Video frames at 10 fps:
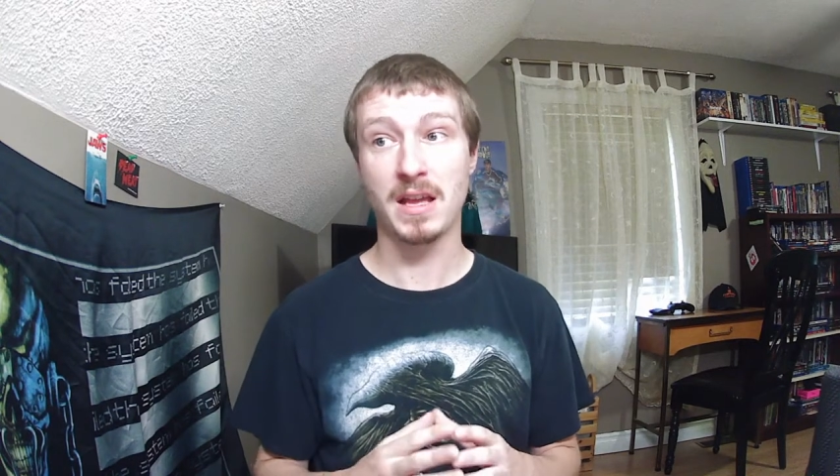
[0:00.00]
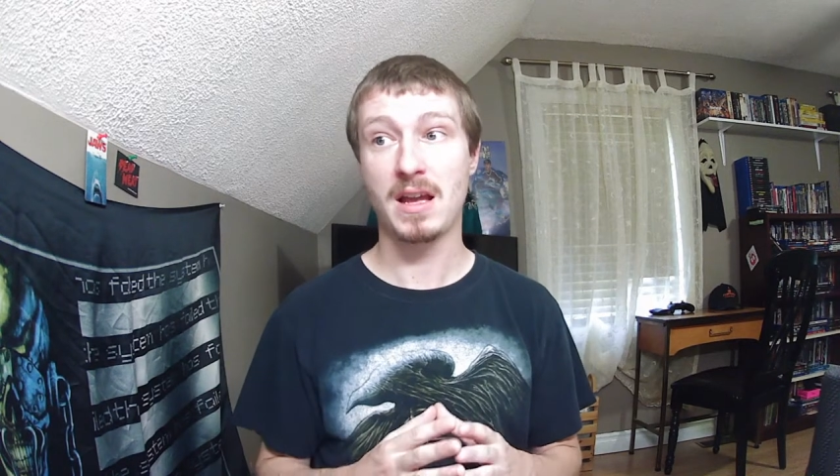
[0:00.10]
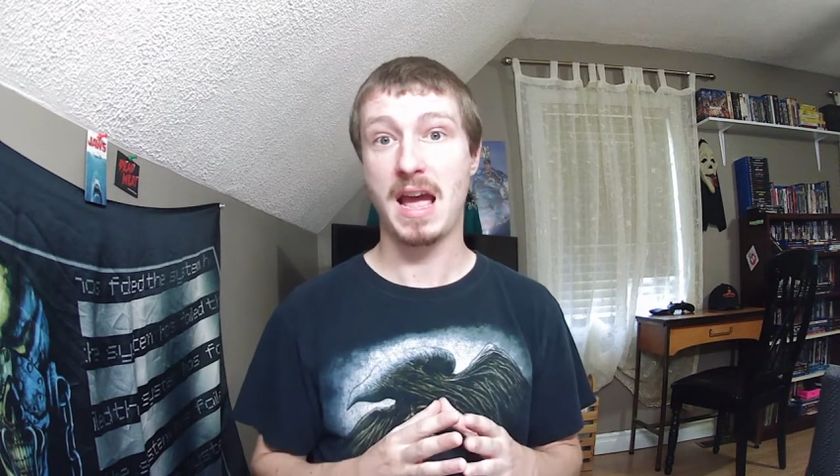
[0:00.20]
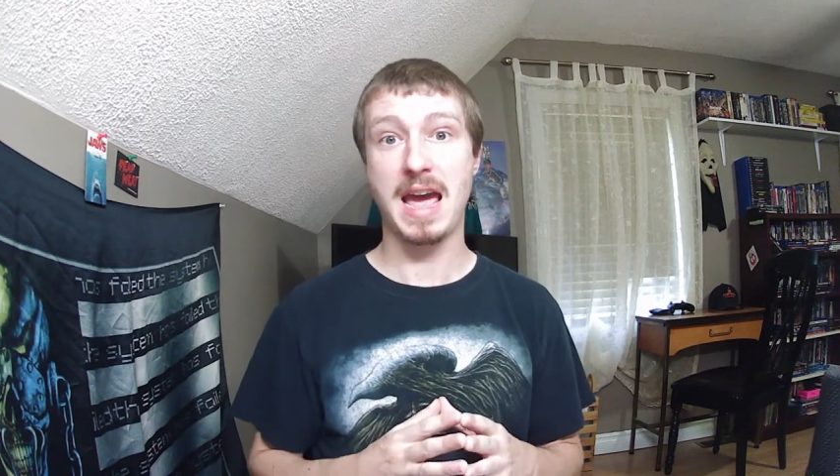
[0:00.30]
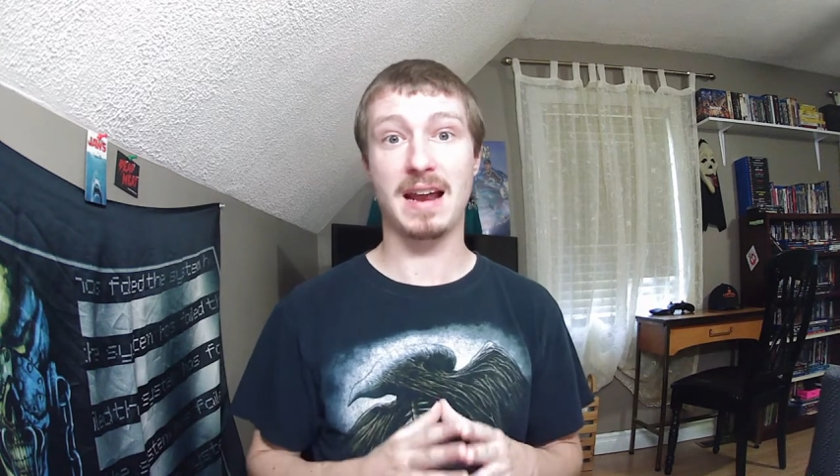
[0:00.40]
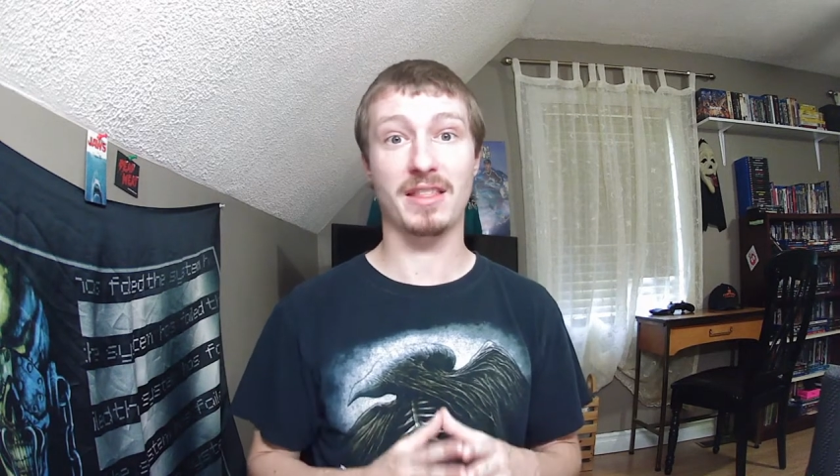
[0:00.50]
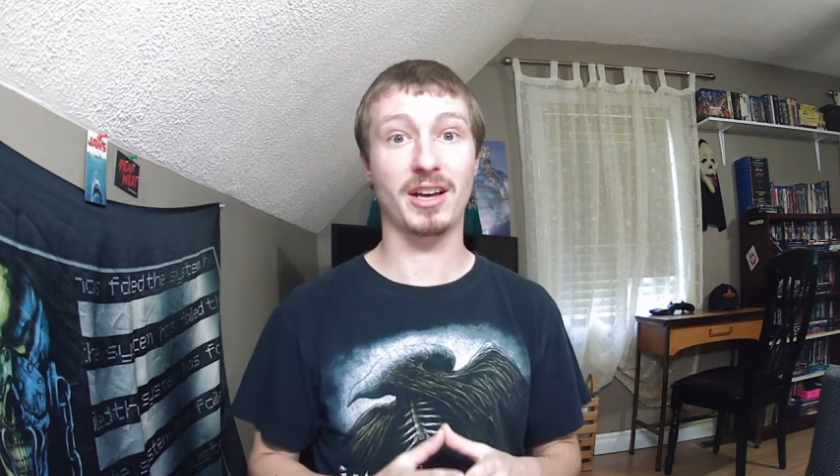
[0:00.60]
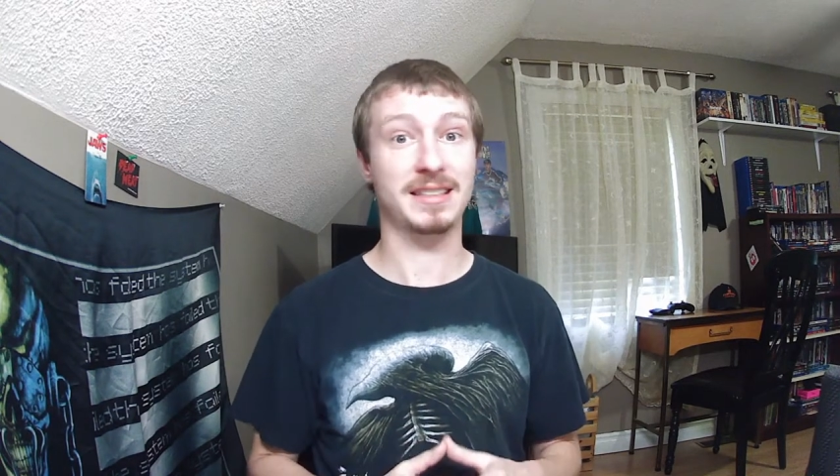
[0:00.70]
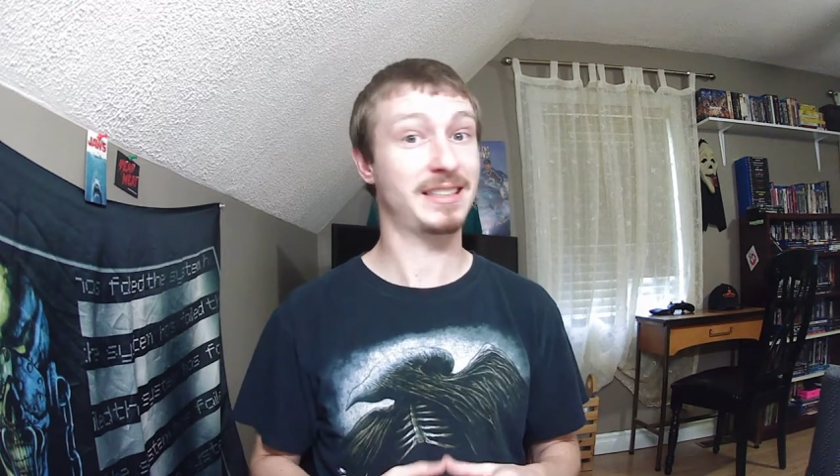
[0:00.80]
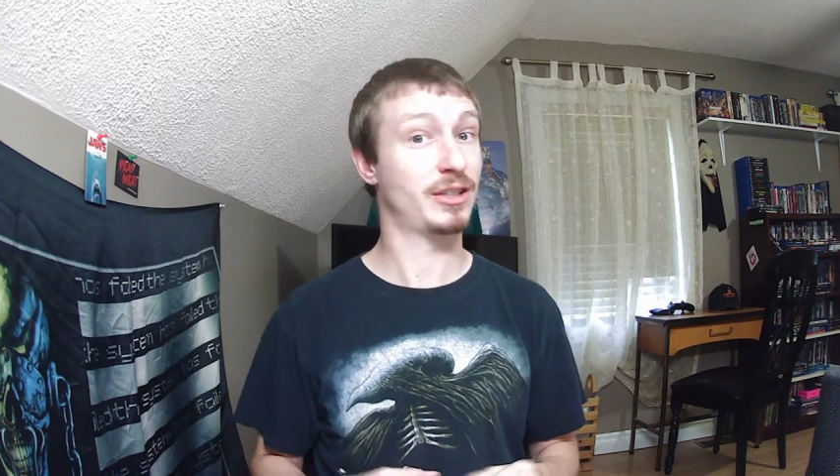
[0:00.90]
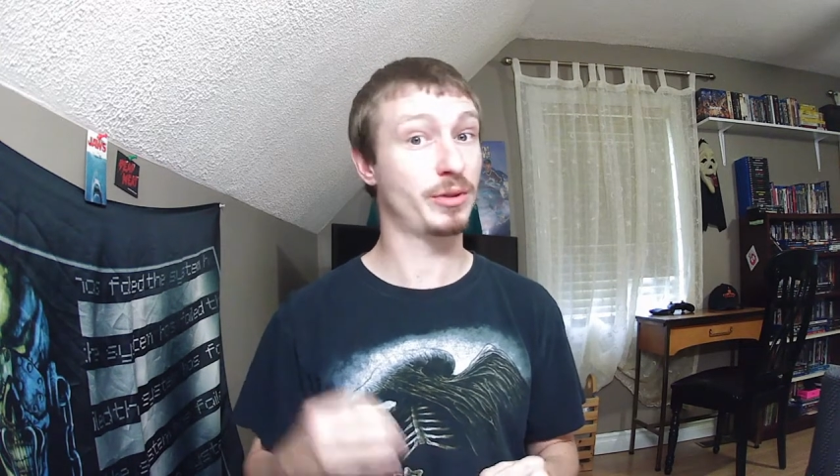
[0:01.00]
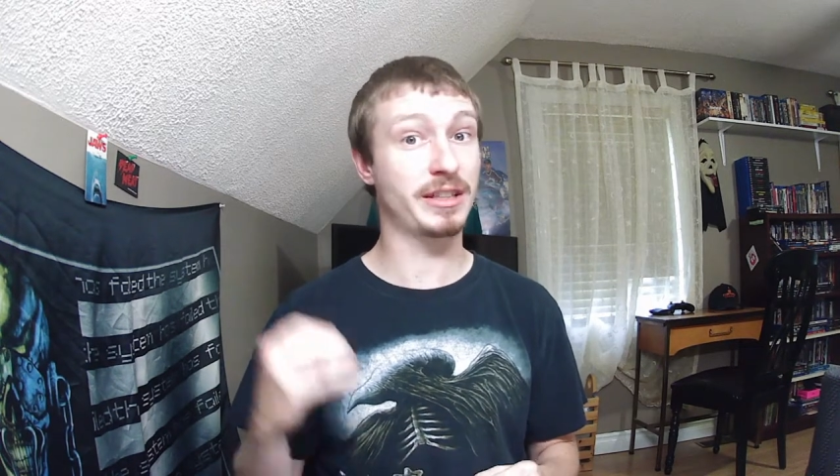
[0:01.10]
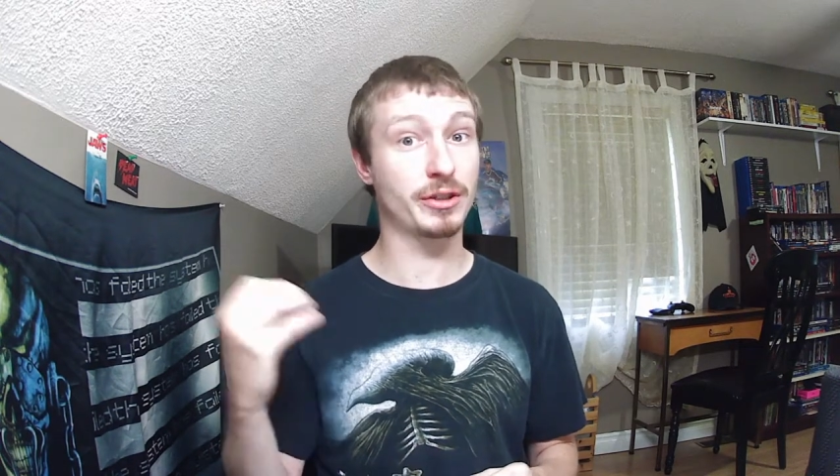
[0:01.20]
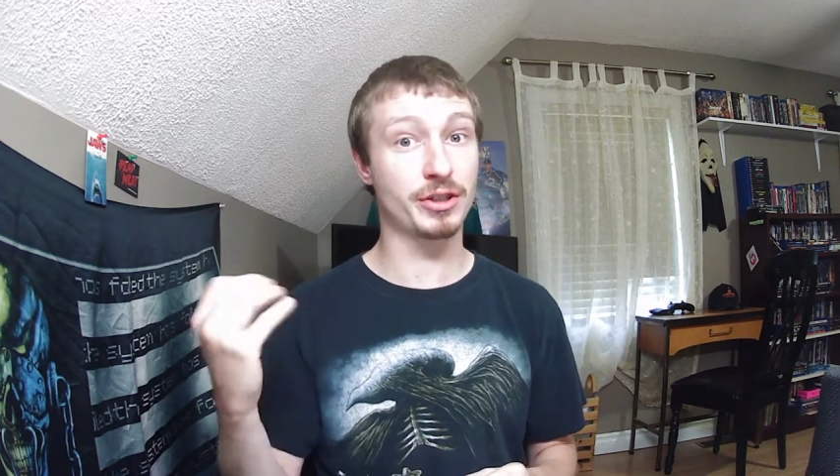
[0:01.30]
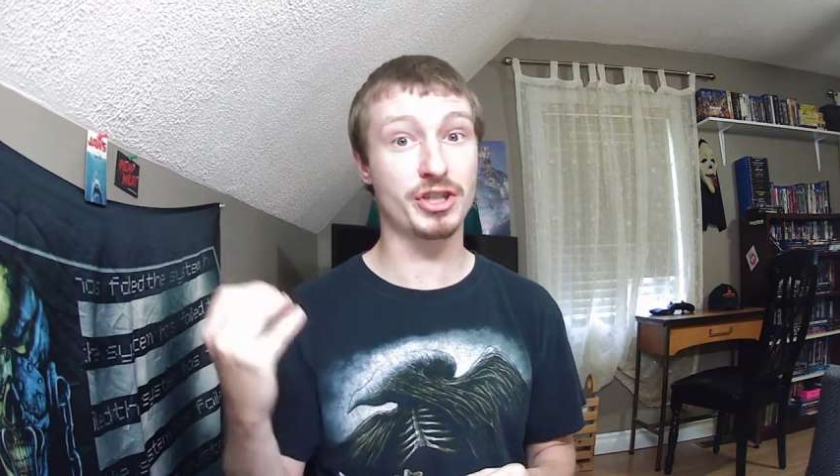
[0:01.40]
And I thought they did a really
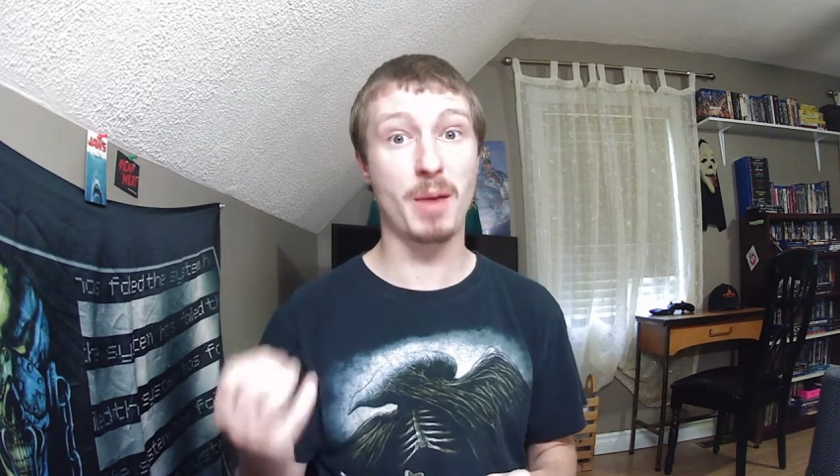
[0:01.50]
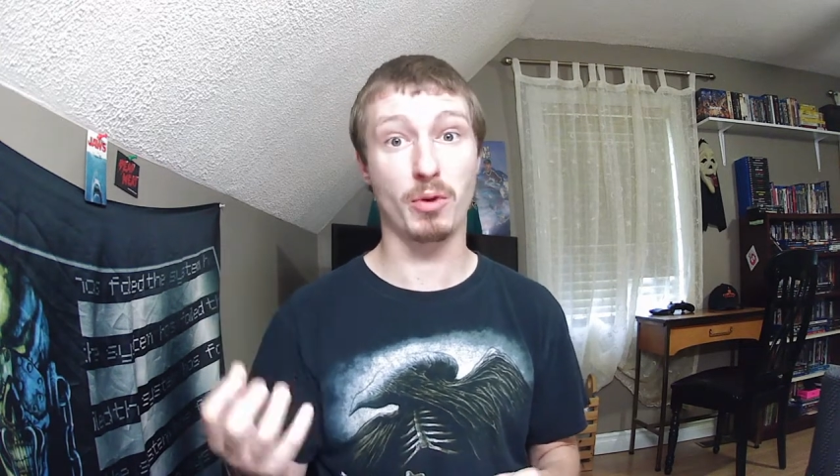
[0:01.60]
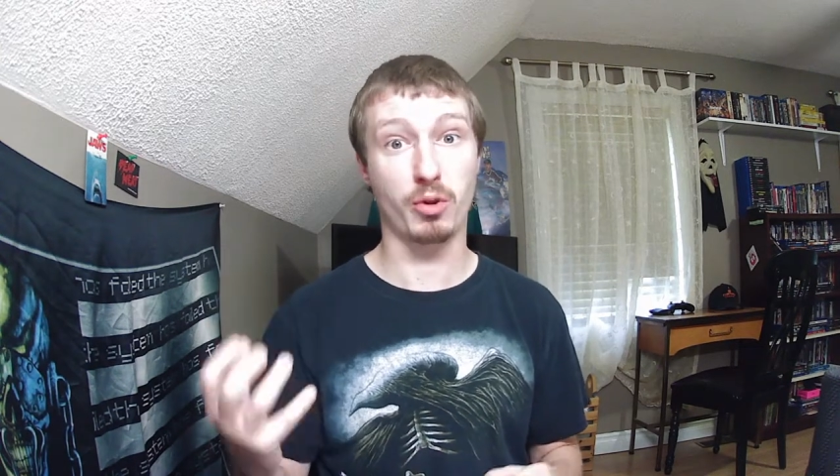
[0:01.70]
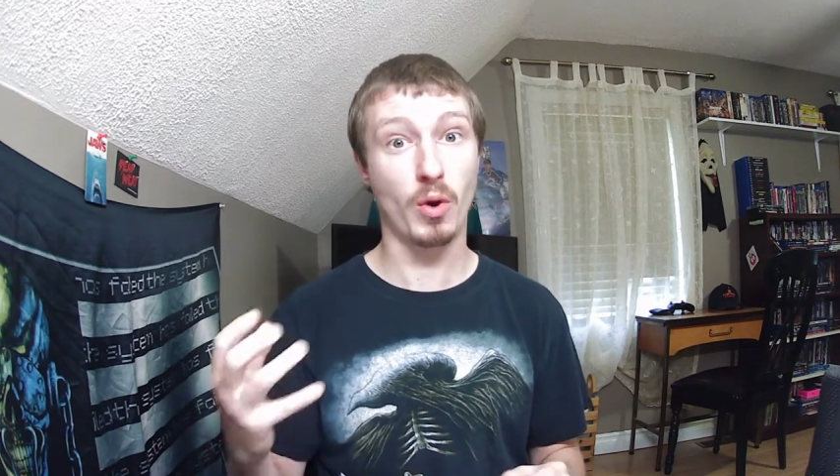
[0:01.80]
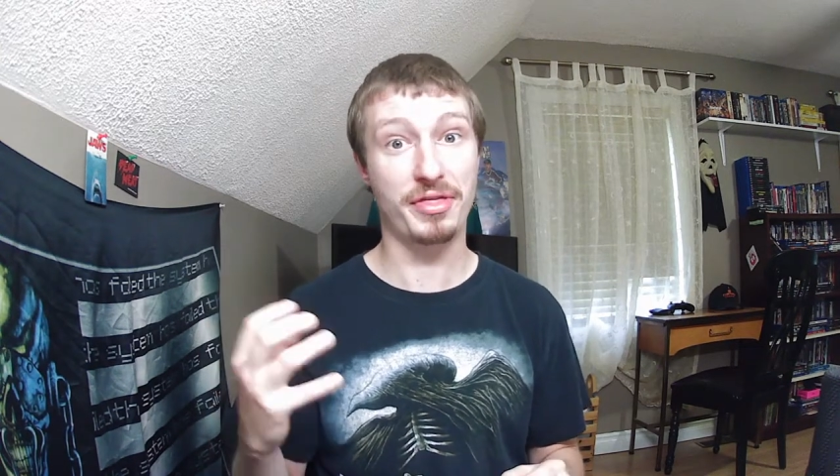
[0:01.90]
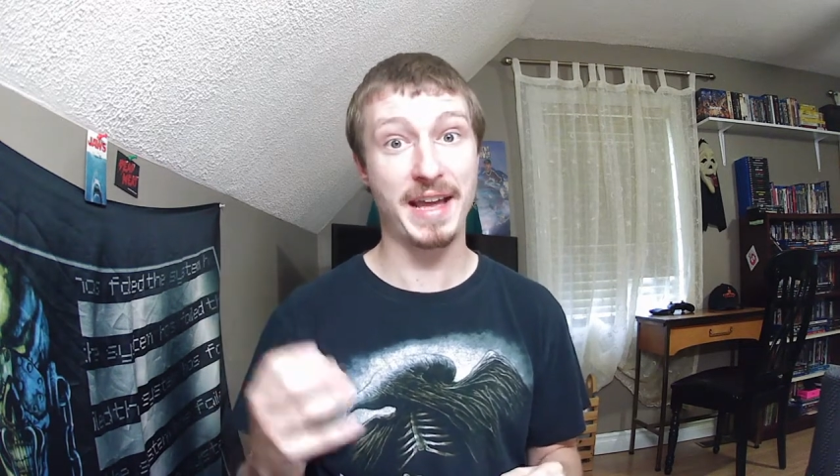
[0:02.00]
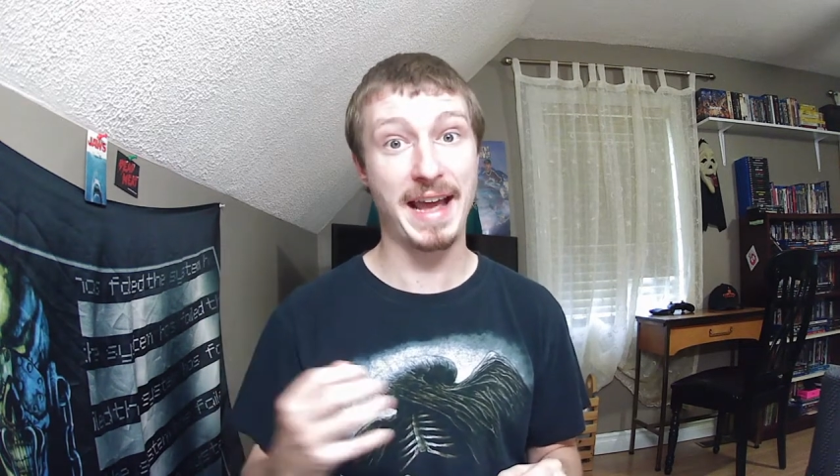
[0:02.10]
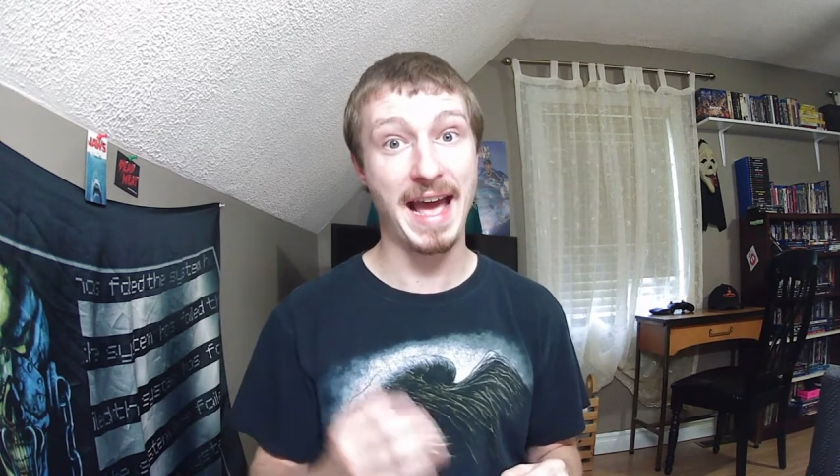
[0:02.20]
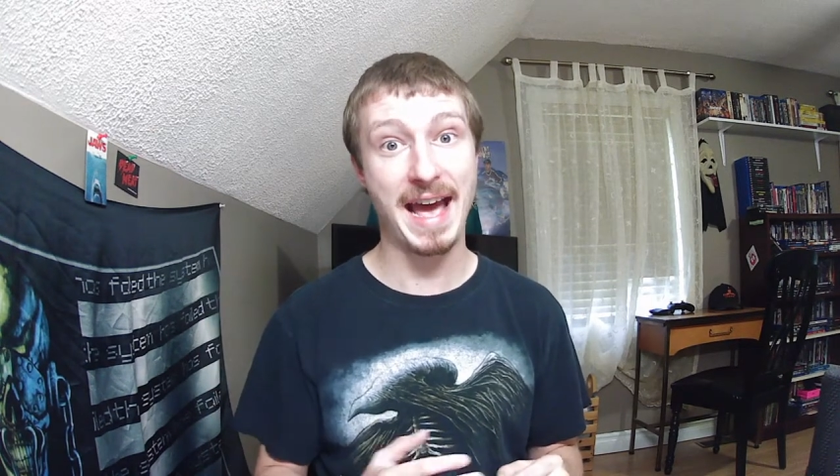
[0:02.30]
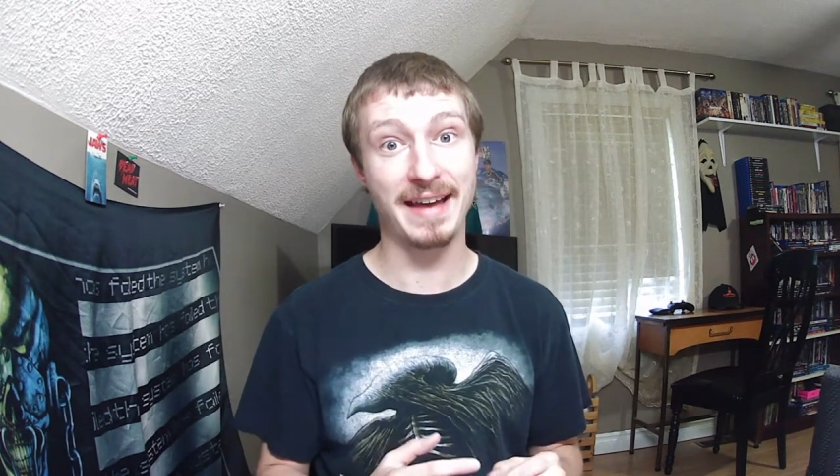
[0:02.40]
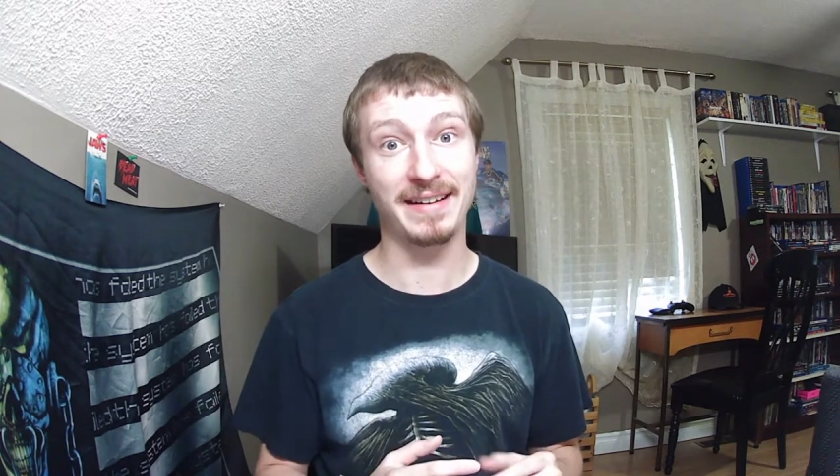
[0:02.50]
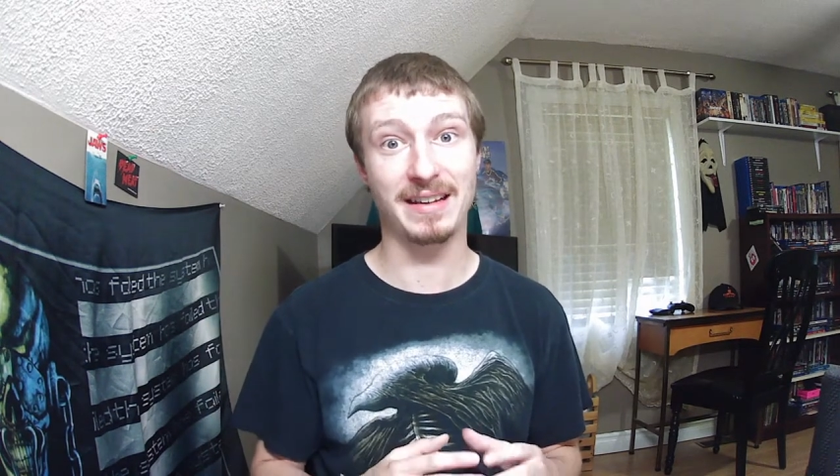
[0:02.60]
good job with what they had.